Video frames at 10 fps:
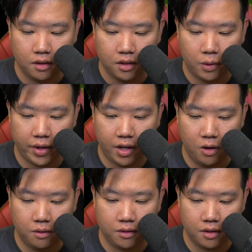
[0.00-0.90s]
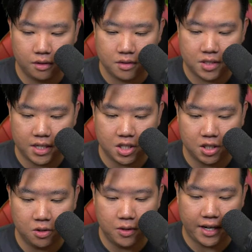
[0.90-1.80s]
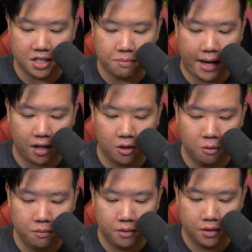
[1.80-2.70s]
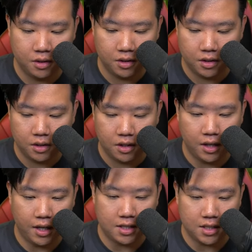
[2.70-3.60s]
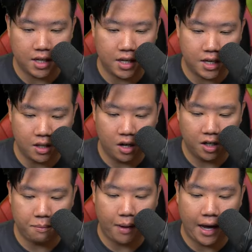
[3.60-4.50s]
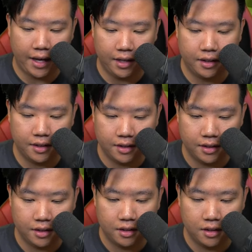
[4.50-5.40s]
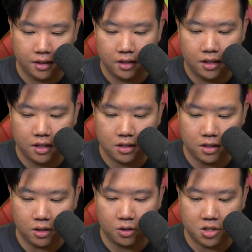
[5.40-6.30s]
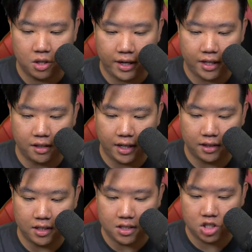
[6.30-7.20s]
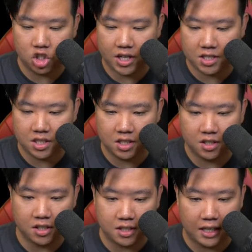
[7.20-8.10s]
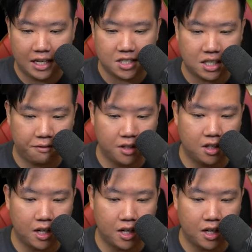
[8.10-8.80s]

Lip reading: There we go, sending you guys back home, and then occupy. And also I can get these chests in here. There's a lot of stuff in here